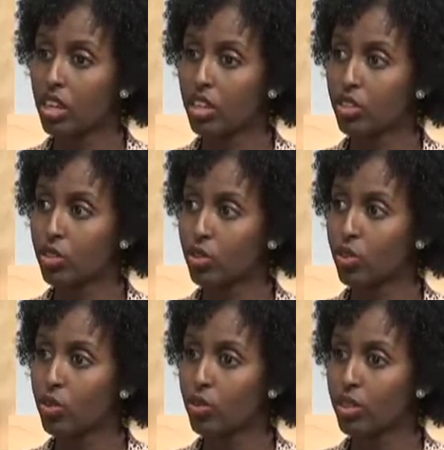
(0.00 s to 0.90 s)
And
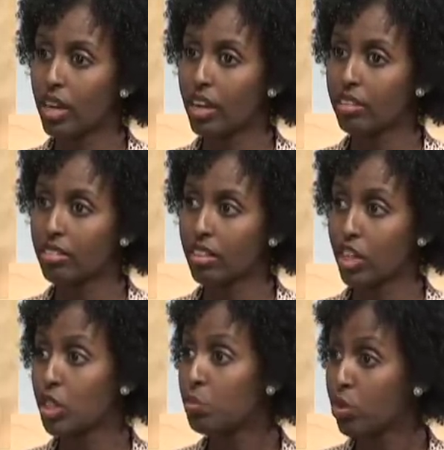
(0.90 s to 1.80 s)
so that
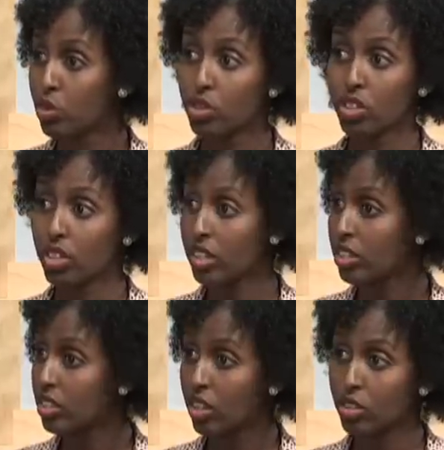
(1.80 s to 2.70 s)
exposure,
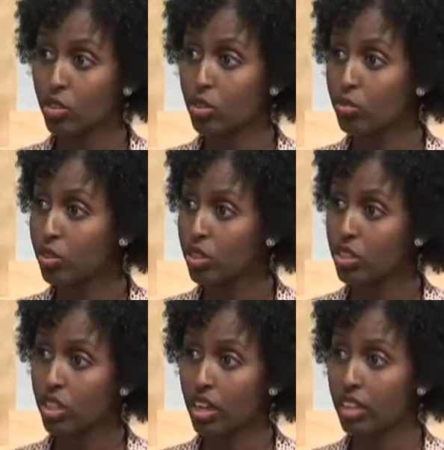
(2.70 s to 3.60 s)
it's not good for the
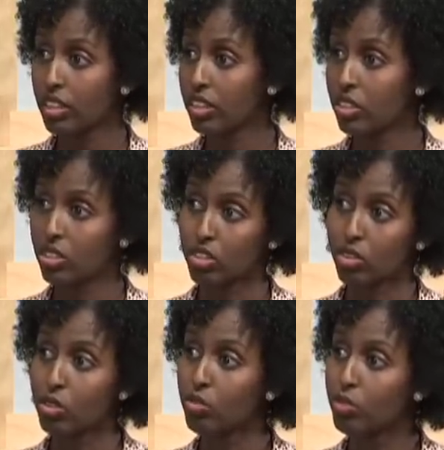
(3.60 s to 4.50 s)
child, it's not
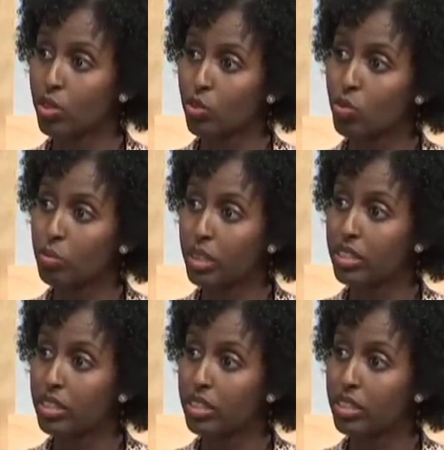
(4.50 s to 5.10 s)
good for the women.